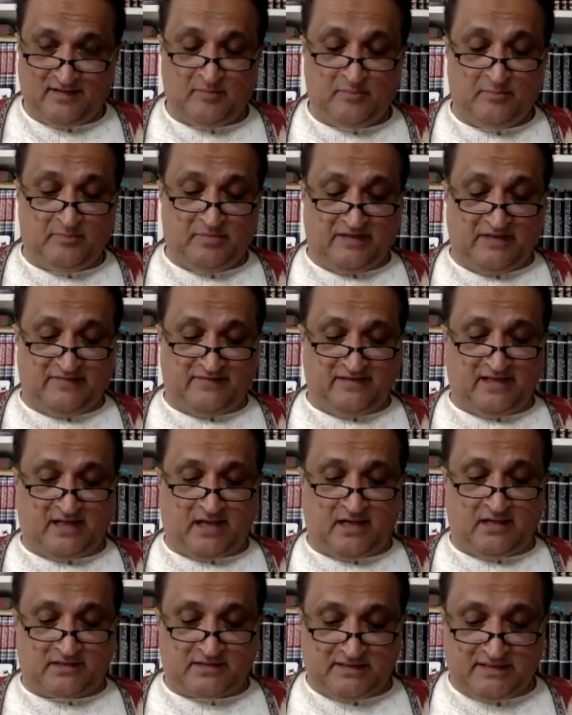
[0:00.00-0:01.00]
but the
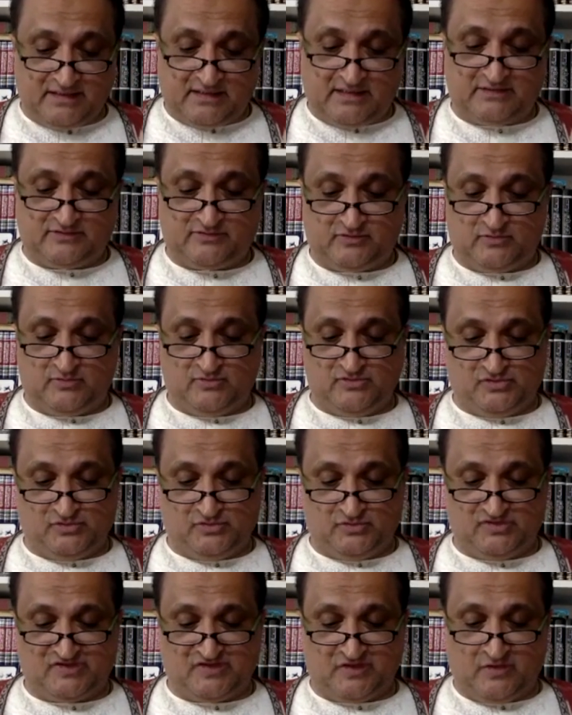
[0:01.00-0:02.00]
haqiqatul
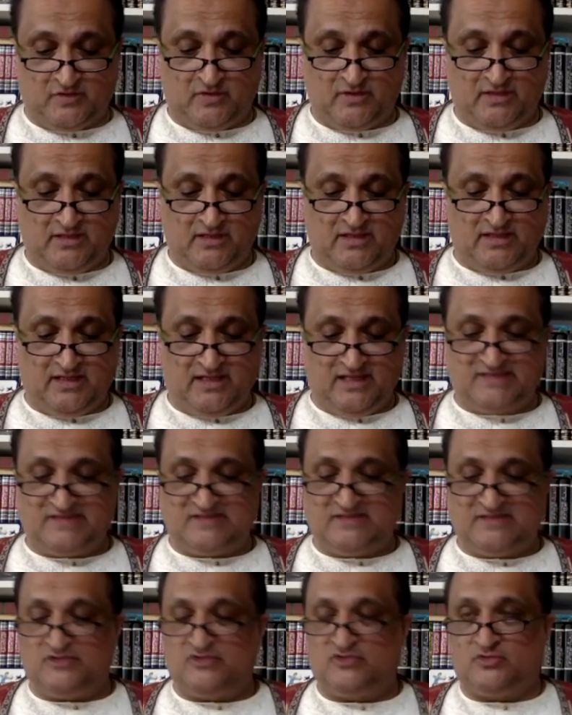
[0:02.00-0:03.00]
wujud so it's
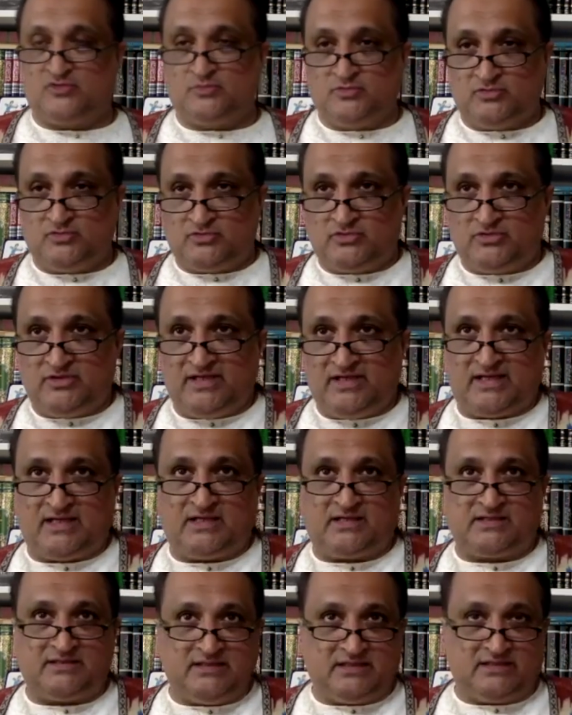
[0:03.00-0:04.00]
the shumul
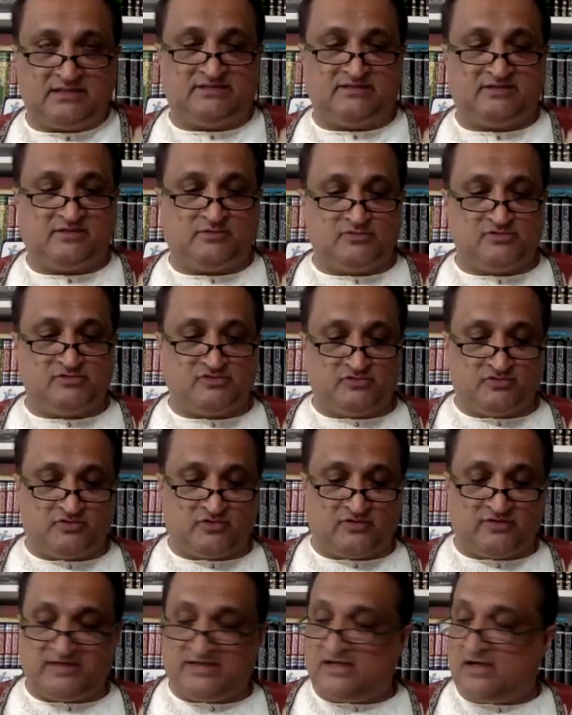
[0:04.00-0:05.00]
haqiqatul wujud
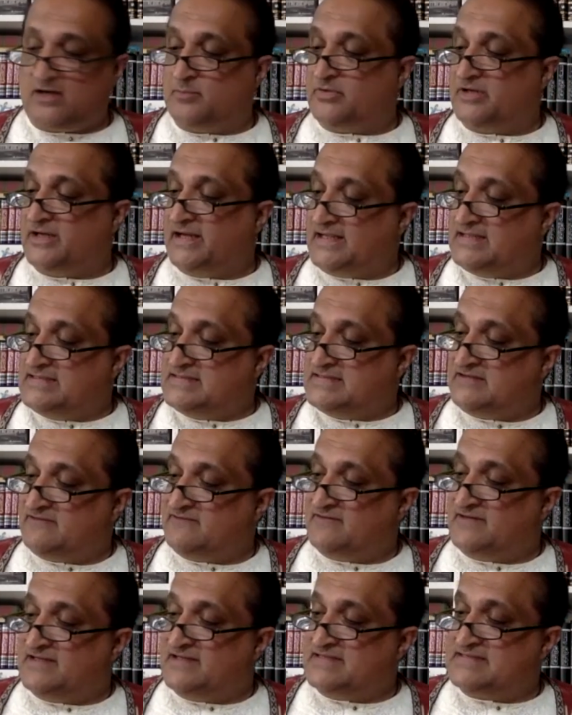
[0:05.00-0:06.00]
or the
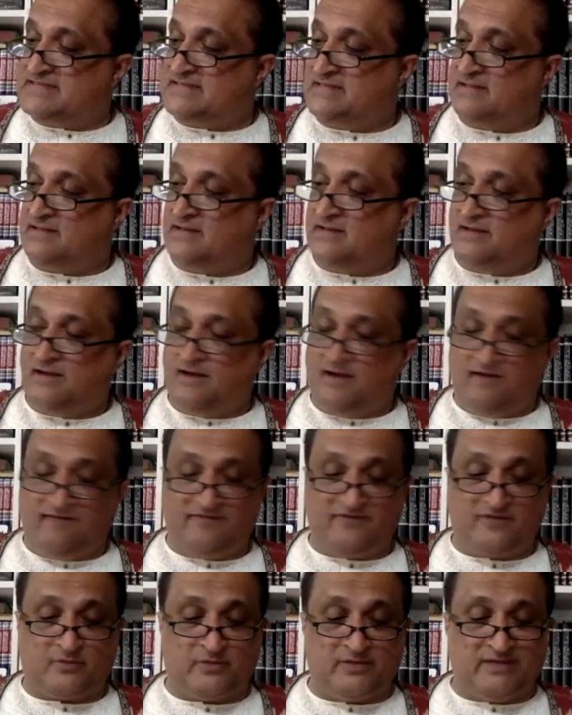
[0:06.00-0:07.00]
comprehensiveness of
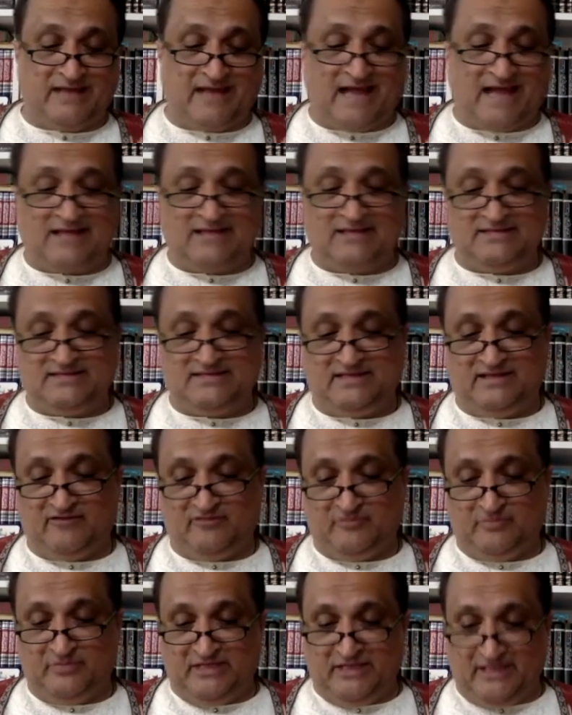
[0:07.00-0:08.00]
the reality
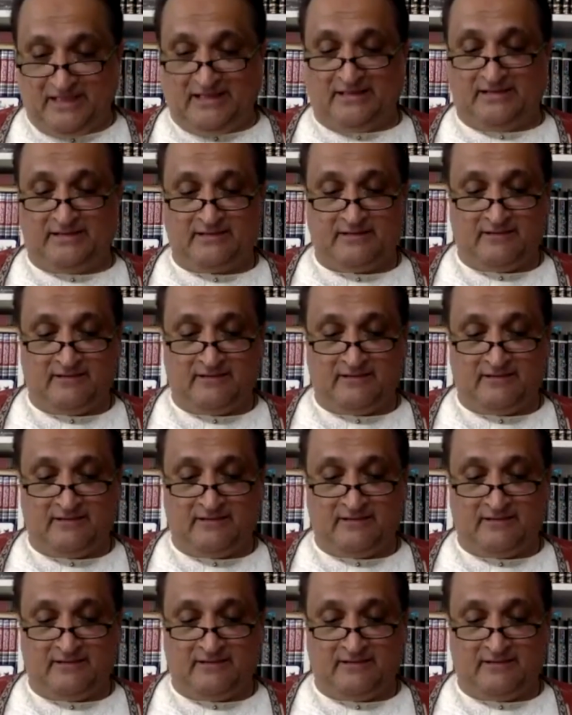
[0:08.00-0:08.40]
of being